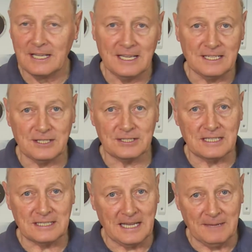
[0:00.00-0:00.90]
and it just
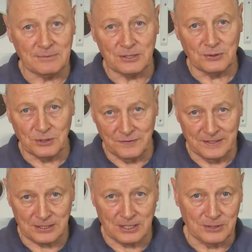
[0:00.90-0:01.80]
seemed to empty all of
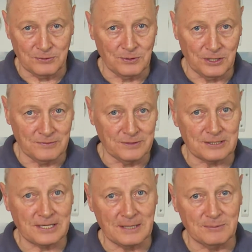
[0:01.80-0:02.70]
its glue all over the
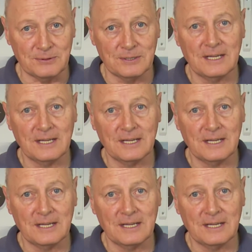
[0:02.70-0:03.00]
table.